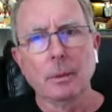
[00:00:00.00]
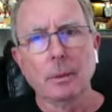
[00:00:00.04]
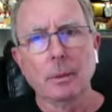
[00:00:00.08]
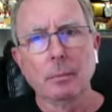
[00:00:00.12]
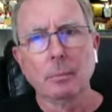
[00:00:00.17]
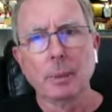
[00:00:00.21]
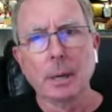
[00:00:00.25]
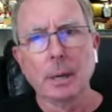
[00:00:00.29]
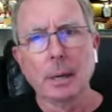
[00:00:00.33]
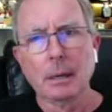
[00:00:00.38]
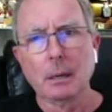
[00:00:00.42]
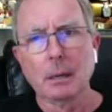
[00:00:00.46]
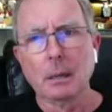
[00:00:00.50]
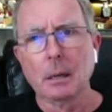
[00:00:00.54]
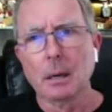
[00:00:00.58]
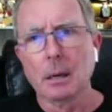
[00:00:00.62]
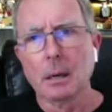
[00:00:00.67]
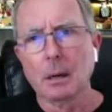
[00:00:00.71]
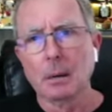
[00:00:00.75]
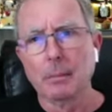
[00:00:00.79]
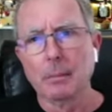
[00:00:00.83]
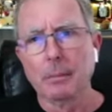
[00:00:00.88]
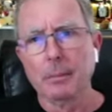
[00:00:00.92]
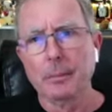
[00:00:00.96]
But
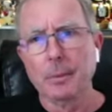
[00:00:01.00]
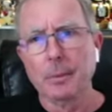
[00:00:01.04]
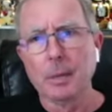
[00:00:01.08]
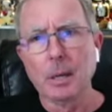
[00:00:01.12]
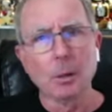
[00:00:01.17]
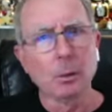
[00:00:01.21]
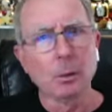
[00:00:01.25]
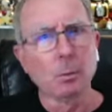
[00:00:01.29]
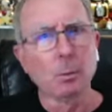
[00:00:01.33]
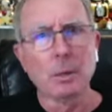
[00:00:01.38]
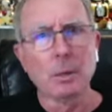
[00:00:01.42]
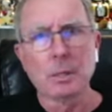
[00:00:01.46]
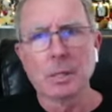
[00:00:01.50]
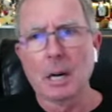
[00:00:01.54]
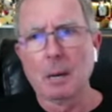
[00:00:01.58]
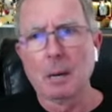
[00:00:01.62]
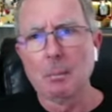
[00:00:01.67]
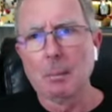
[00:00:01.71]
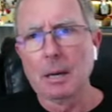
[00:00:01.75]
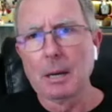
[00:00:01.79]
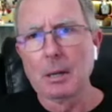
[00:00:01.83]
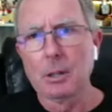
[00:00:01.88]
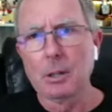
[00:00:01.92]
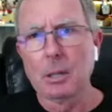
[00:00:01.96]
um, the other ones that I
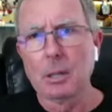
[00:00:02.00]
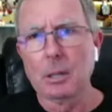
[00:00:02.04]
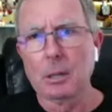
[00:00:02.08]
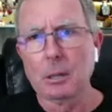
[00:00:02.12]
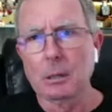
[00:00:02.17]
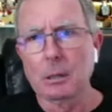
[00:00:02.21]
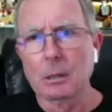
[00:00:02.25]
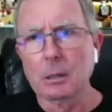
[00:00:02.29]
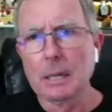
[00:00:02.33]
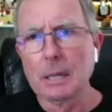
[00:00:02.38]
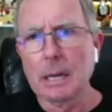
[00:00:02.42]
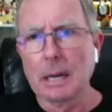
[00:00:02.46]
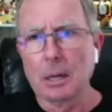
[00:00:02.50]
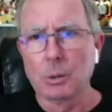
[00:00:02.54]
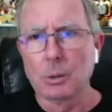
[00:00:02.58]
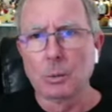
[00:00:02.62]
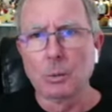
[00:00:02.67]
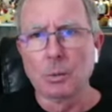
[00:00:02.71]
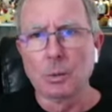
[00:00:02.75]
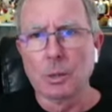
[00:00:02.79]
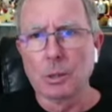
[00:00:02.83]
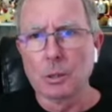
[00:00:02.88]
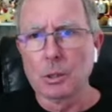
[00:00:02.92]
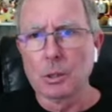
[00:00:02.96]
mentioned, yes,
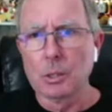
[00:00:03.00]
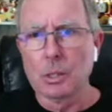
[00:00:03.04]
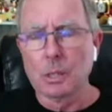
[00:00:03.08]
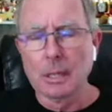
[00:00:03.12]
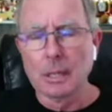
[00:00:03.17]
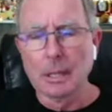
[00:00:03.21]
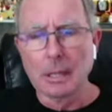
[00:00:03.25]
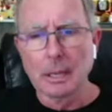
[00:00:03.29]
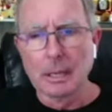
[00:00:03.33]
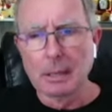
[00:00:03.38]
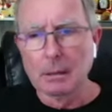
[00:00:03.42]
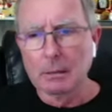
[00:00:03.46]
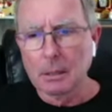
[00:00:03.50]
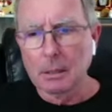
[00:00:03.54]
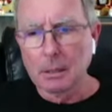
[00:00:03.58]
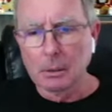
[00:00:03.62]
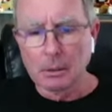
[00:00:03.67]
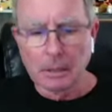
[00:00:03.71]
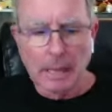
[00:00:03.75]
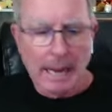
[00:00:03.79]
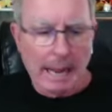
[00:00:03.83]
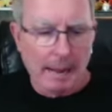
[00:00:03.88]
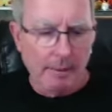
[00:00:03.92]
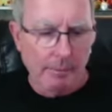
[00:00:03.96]
religiously, and you
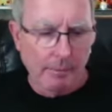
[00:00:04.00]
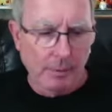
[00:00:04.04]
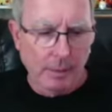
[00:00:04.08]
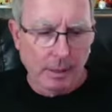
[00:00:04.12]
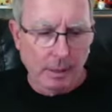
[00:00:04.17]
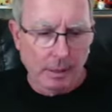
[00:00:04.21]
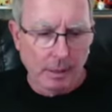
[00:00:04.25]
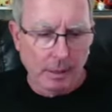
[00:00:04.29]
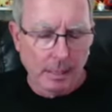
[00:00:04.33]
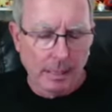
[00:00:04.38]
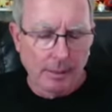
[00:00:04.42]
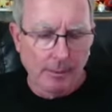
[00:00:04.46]
know, Laugh-In.